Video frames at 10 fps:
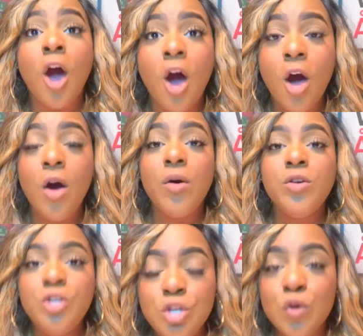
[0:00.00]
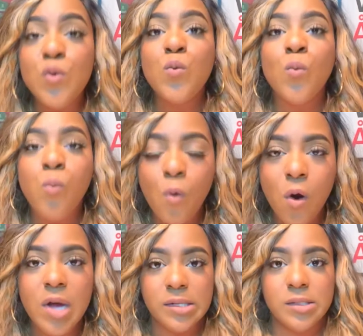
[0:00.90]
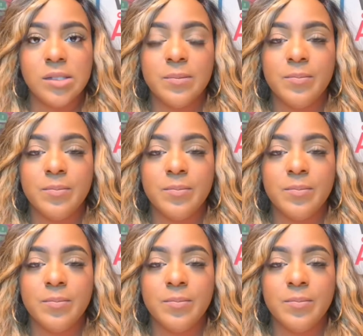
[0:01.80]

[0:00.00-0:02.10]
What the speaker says: all you want.